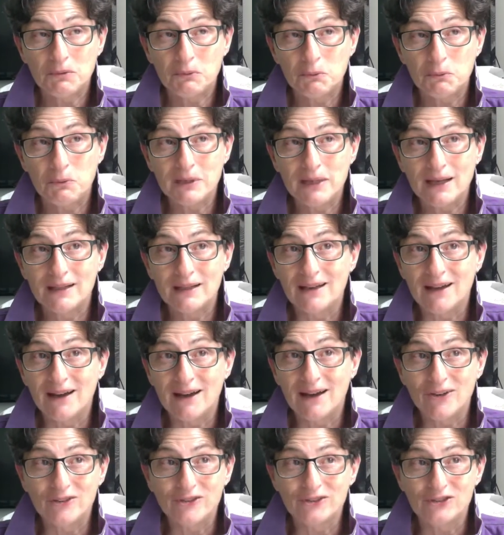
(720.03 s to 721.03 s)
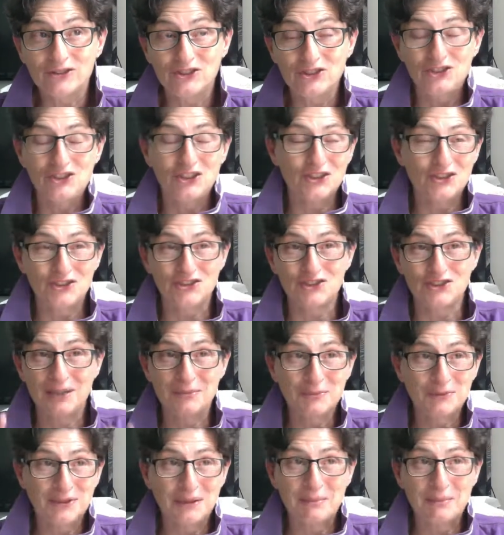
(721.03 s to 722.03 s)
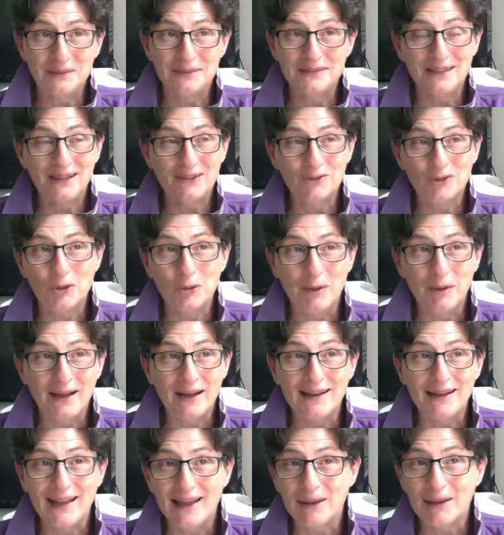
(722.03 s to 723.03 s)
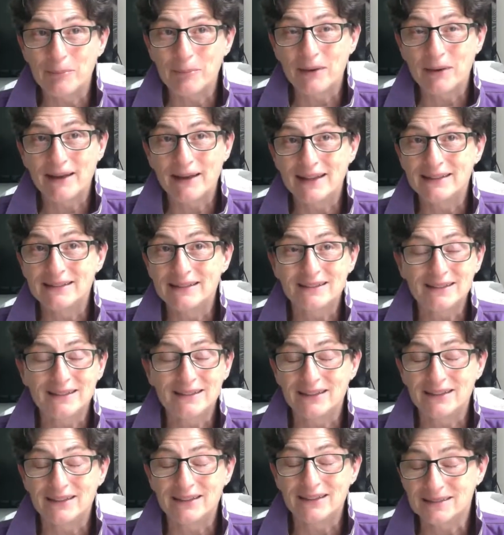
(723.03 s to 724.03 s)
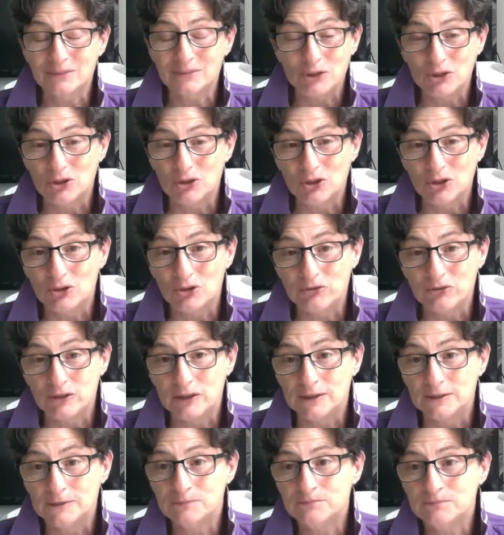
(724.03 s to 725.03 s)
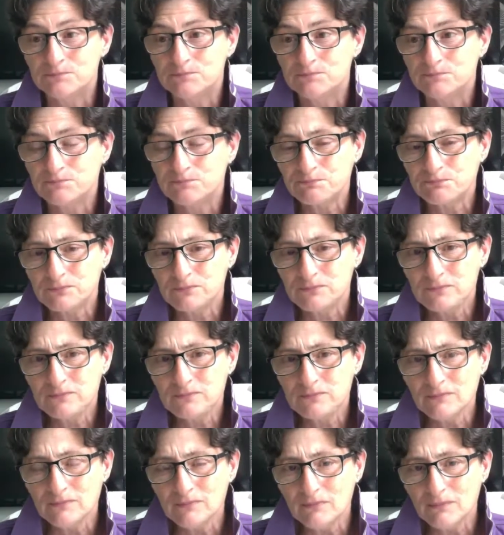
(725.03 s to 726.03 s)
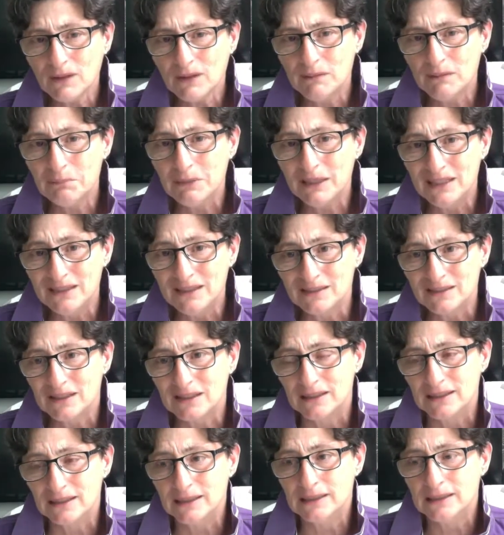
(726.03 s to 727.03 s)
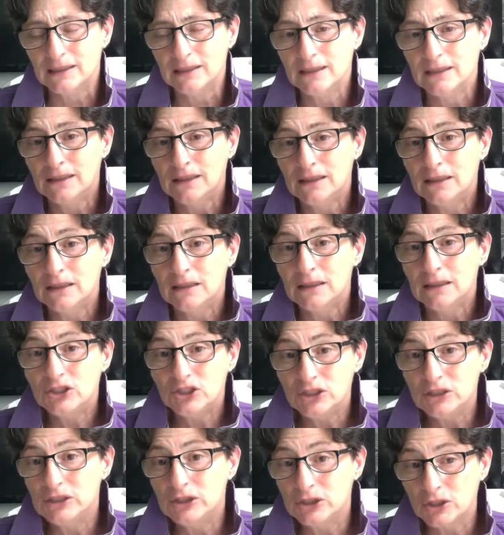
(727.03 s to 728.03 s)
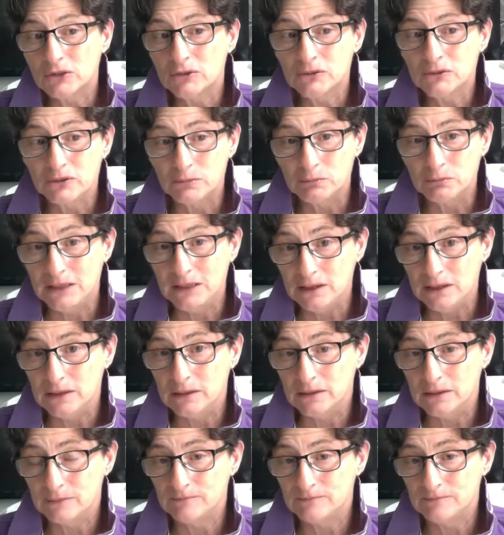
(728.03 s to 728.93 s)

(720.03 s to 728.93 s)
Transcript: When I laughed, she just jumped up and down on my lap and kissed me all over. And basically, she chose me.